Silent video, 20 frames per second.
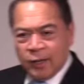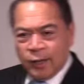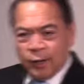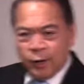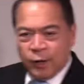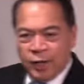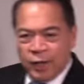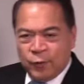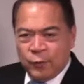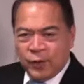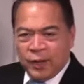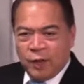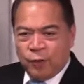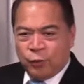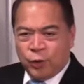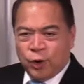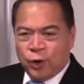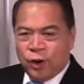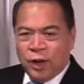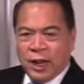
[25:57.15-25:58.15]
You know, even
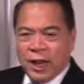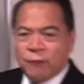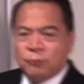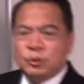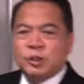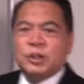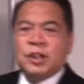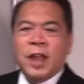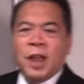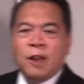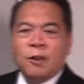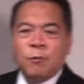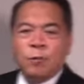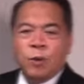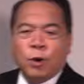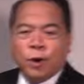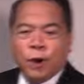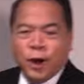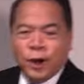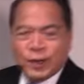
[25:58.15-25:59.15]
if you only have 10
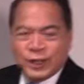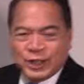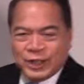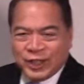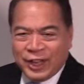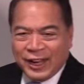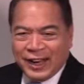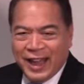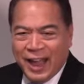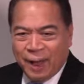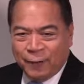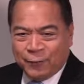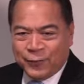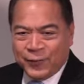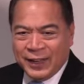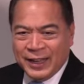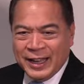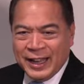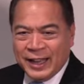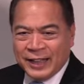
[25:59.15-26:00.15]
words
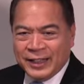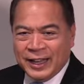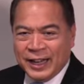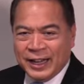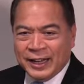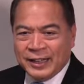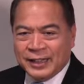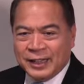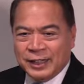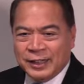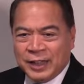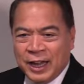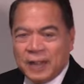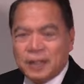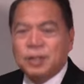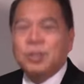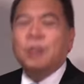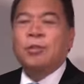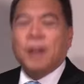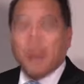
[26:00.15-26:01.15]
left at the end of the day,
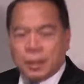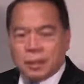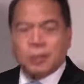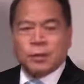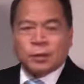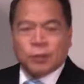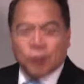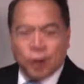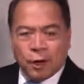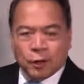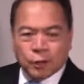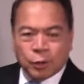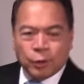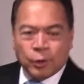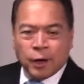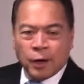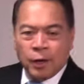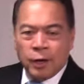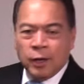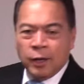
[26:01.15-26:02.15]
try to talk to
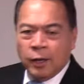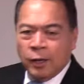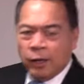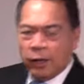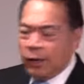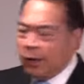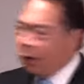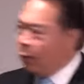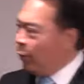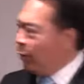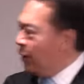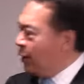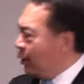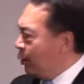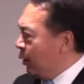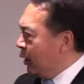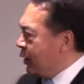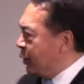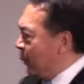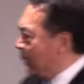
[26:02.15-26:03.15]
her in order
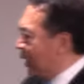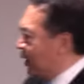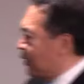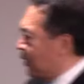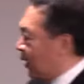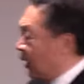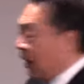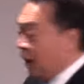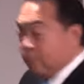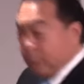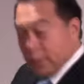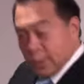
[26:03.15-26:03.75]
to express that love.